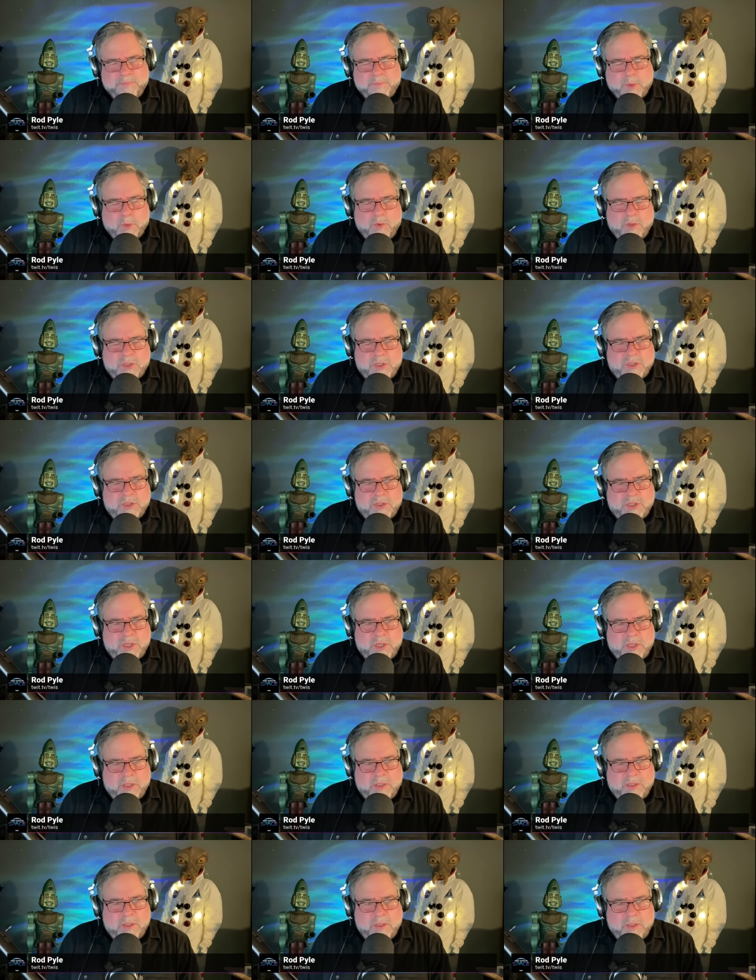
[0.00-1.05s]
which is
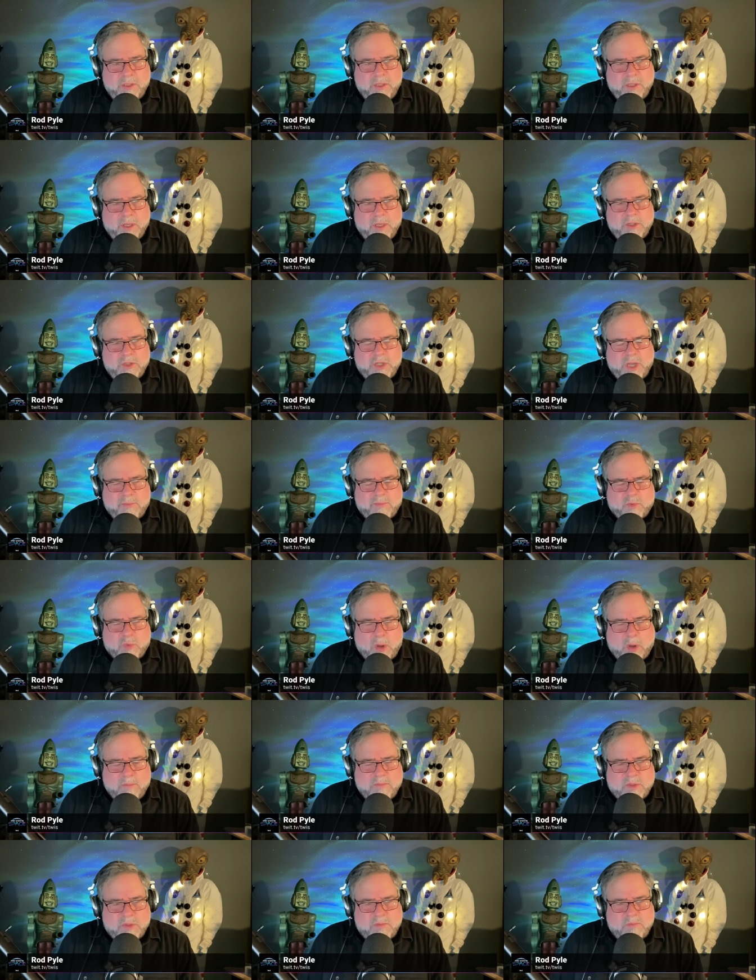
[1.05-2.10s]
in James
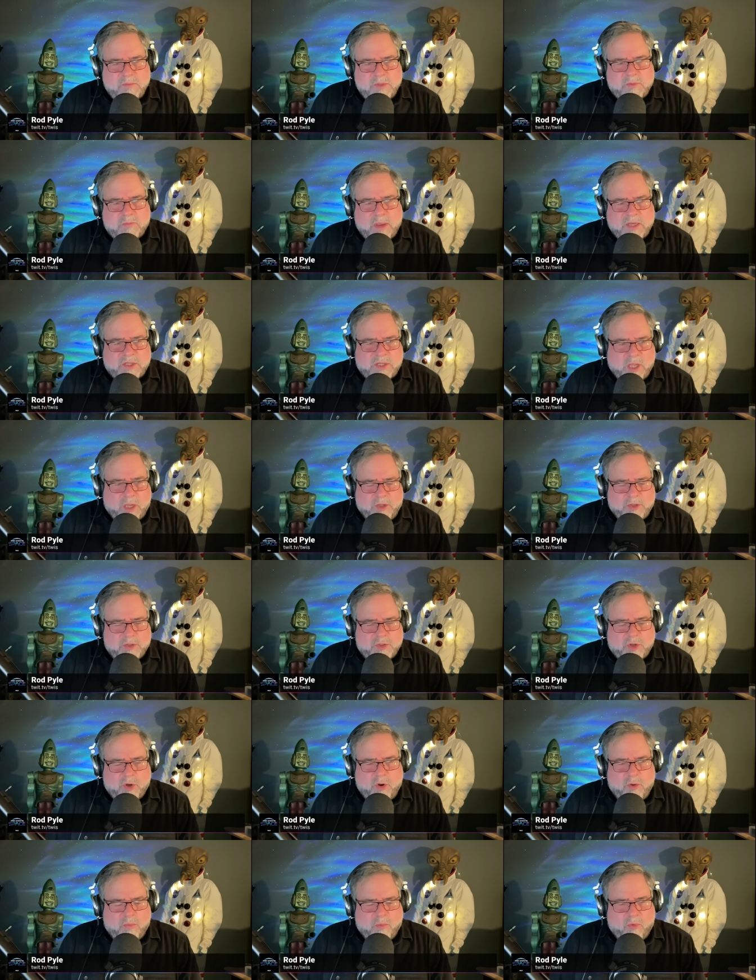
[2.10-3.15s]
Webb's Space
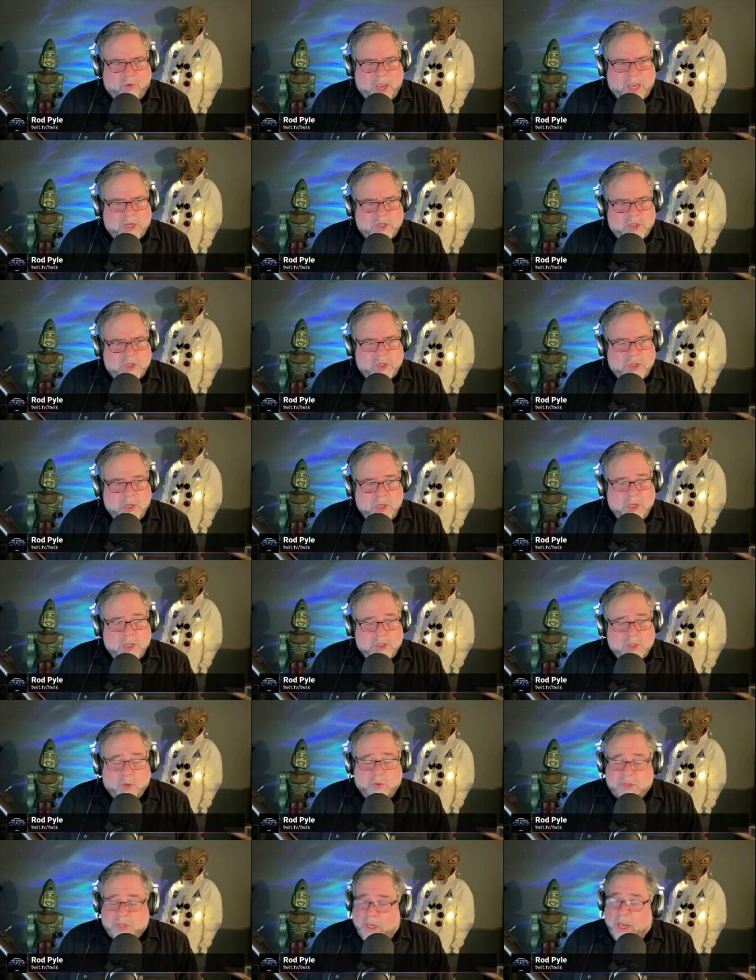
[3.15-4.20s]
Telescope range. Yeah.
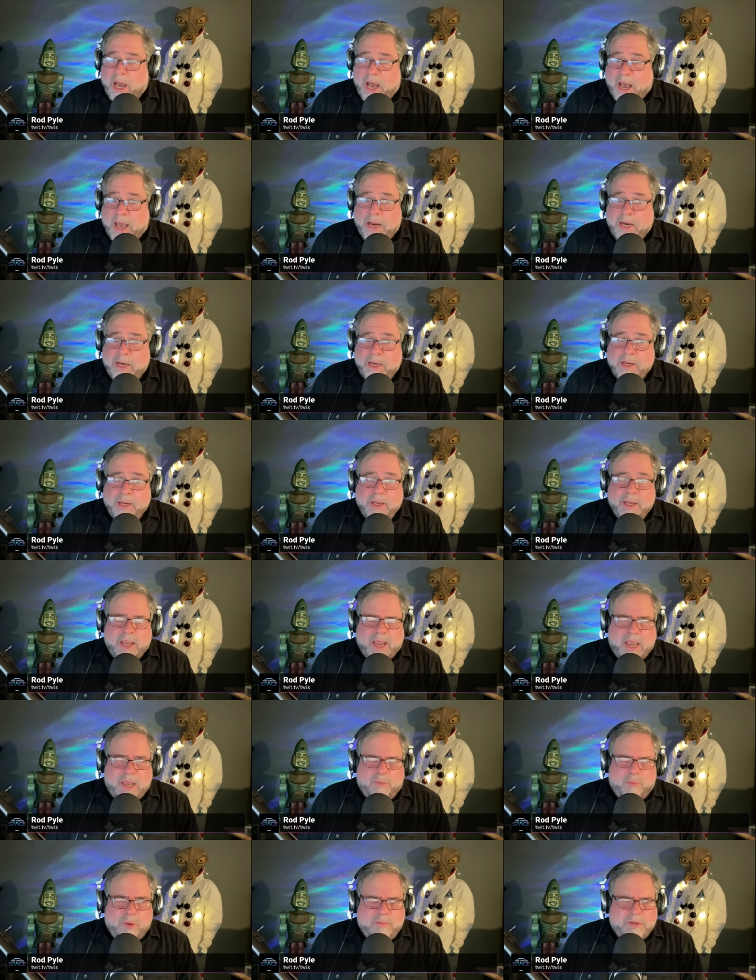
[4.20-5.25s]
So it's a lot.
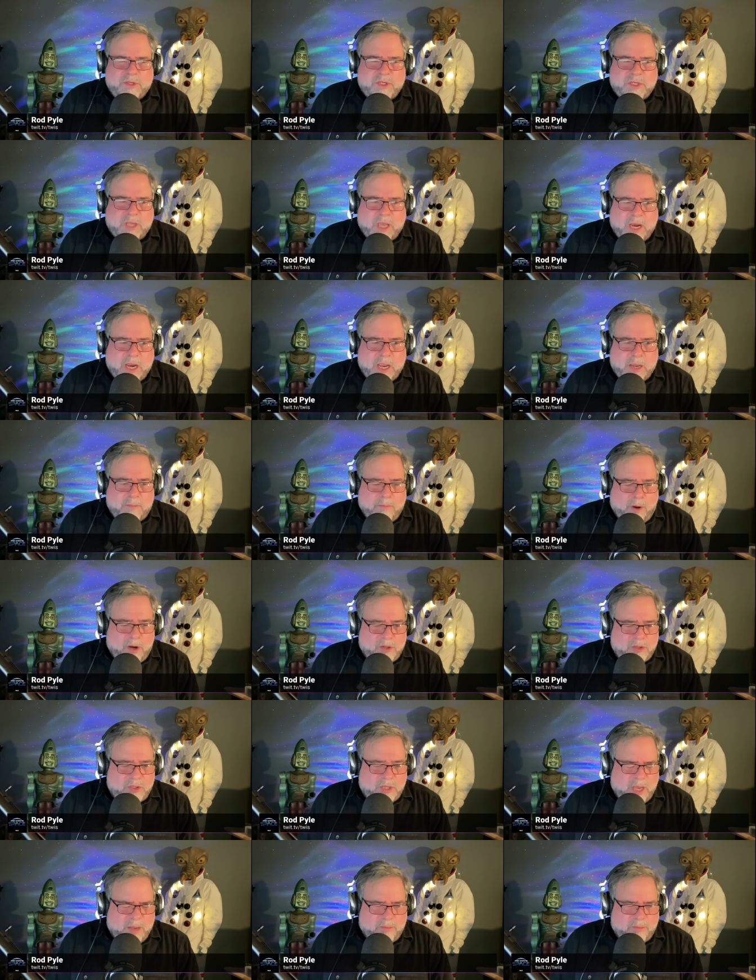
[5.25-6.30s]
And we've been studying
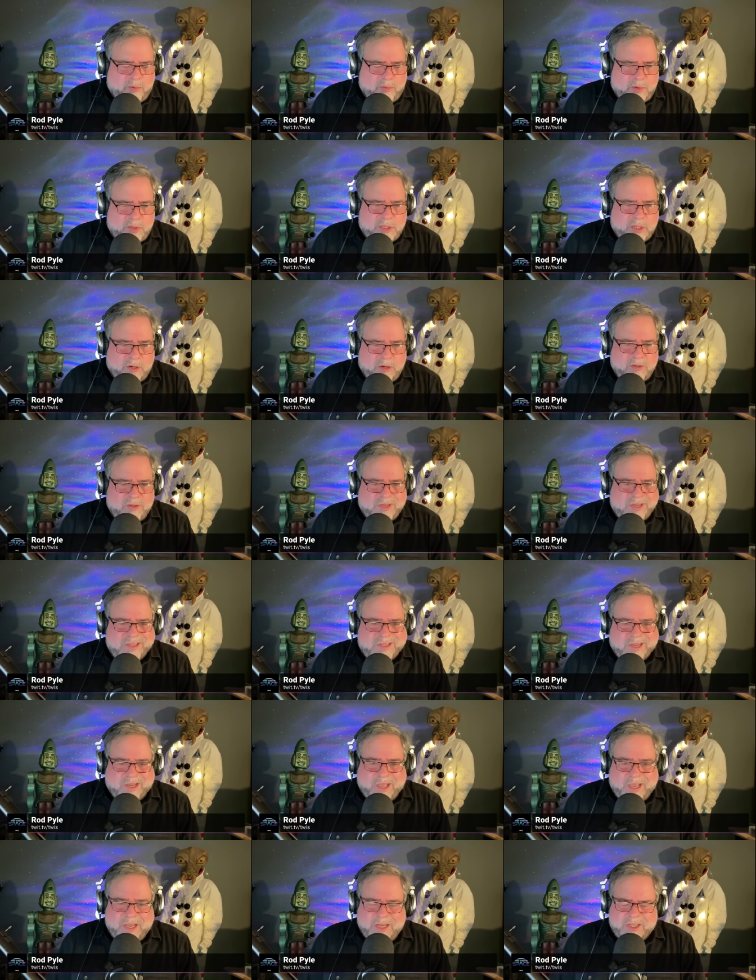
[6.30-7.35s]
Mars sample return since
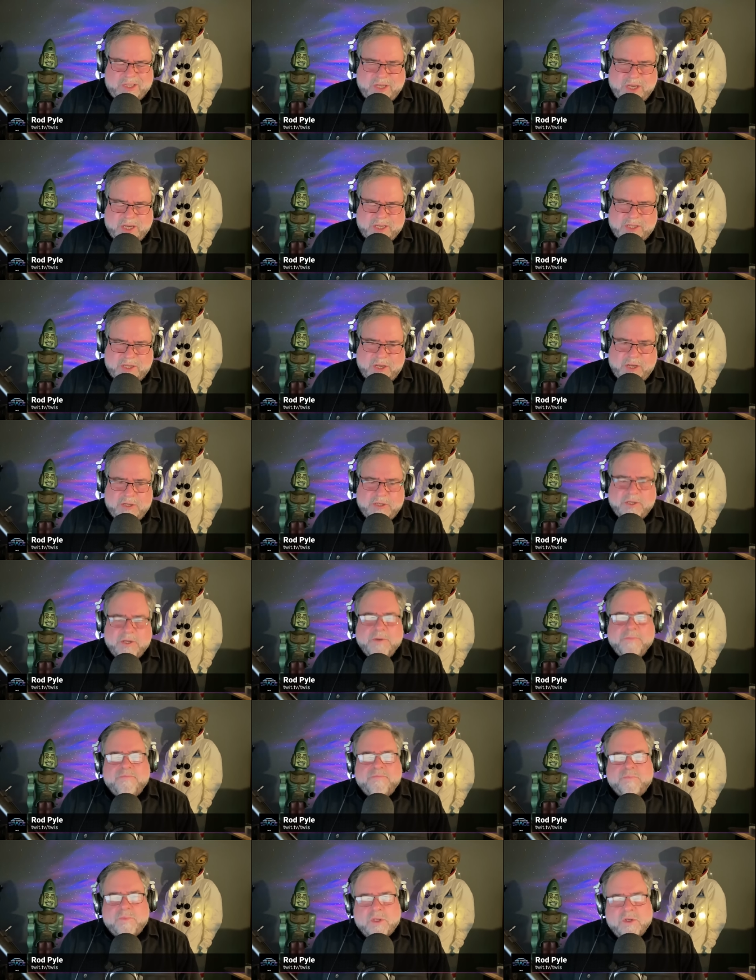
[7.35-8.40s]
the late 60s.
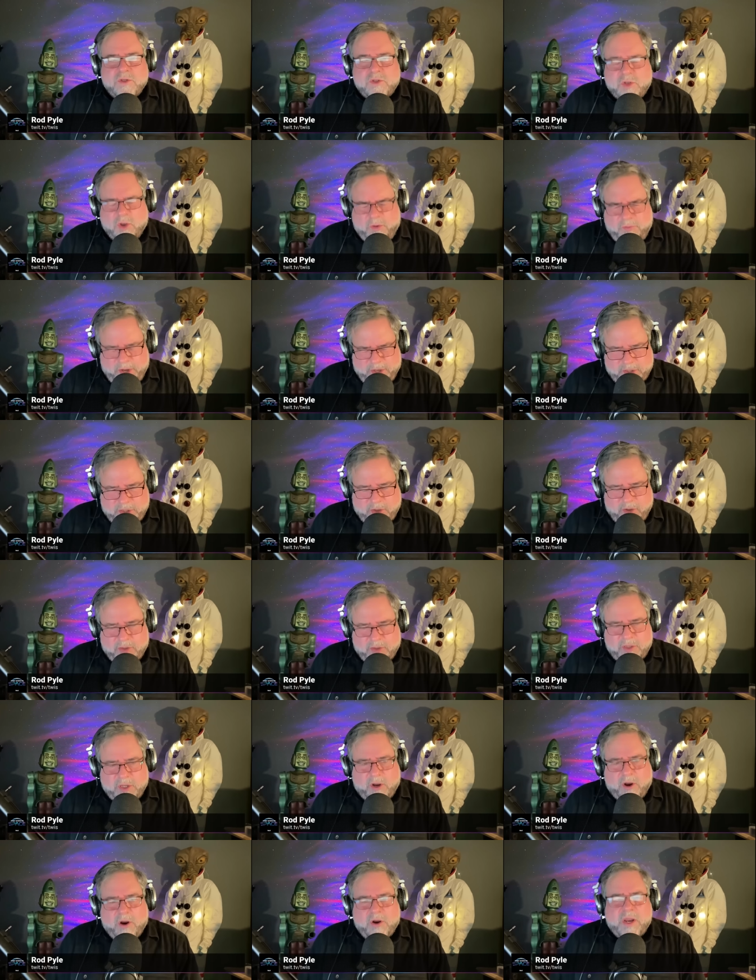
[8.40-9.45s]
Soviets looked
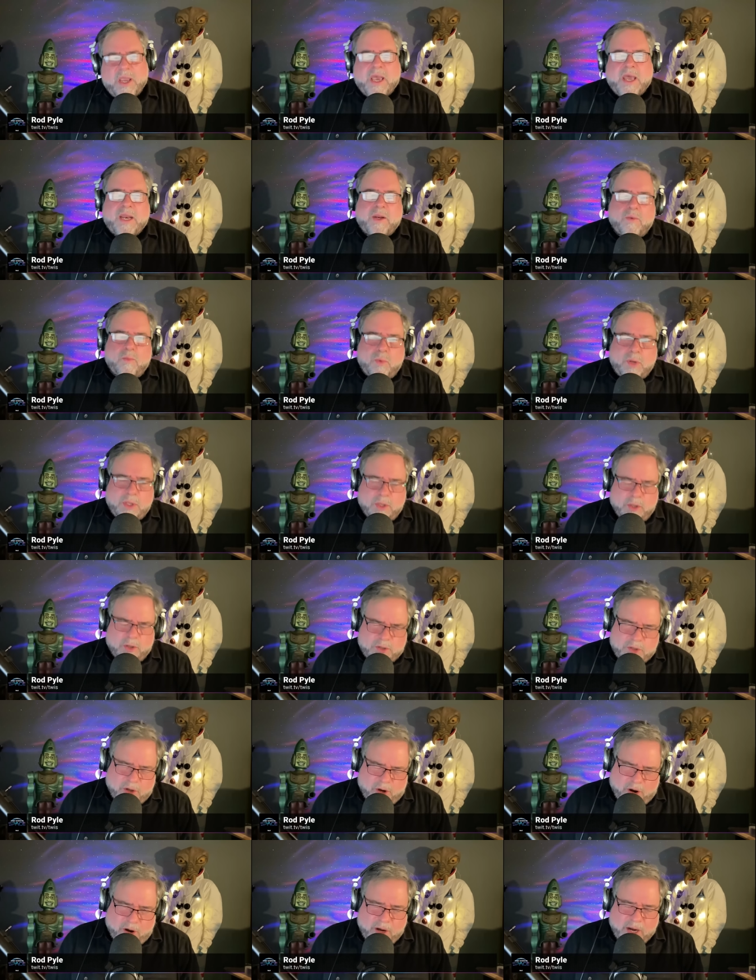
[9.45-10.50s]
hard at it. We looked
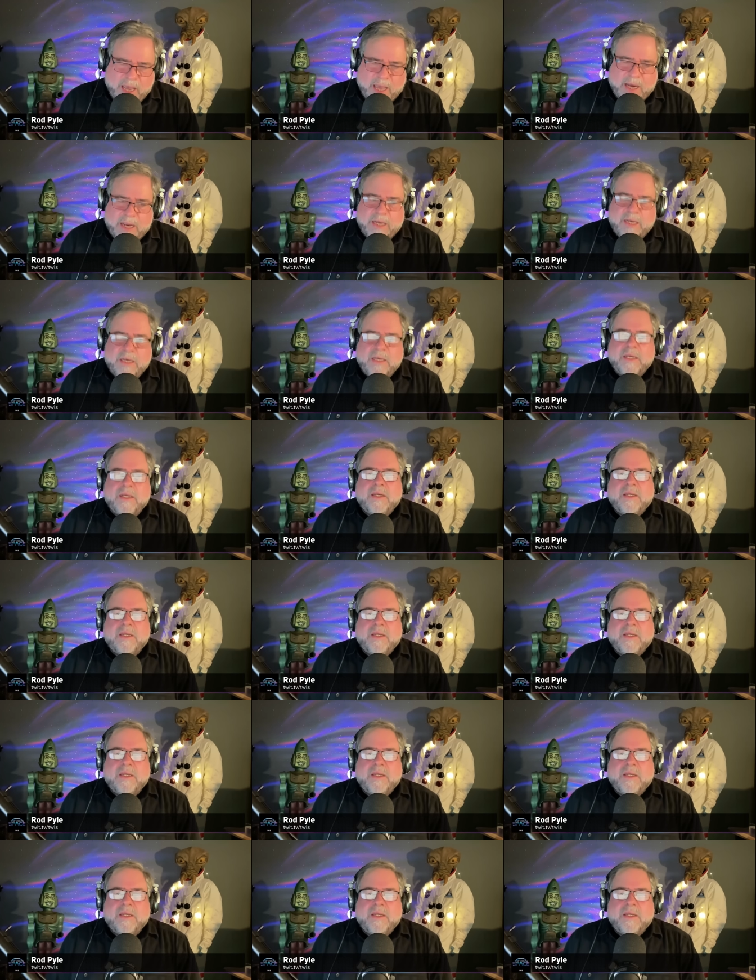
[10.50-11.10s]
hard at it.